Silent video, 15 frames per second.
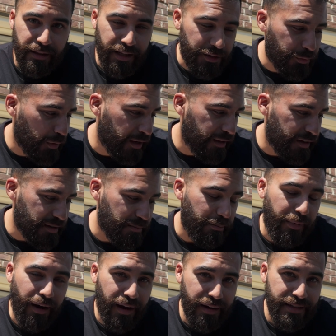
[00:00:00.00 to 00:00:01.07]
That's why this
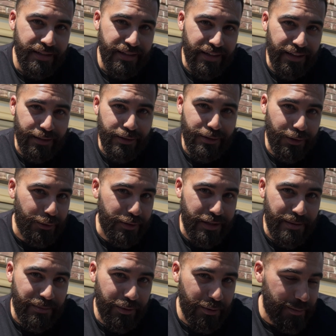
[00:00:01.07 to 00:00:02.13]
box is so
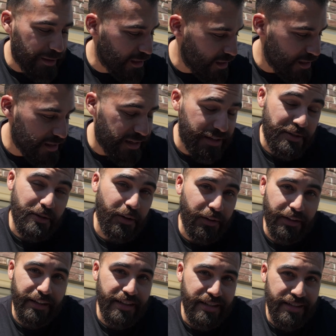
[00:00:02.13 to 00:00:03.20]
simple, because
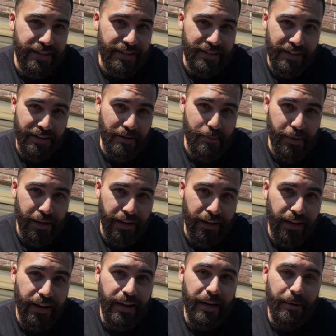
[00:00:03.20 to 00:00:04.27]
installing this is going to
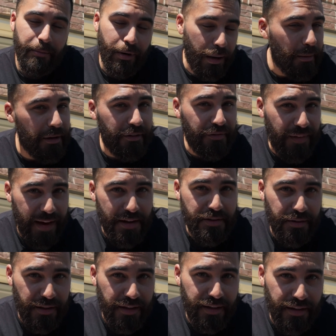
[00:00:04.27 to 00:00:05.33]
be probably
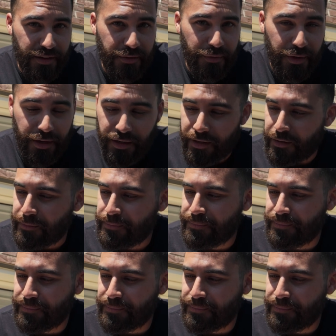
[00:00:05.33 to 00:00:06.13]
faster than this video.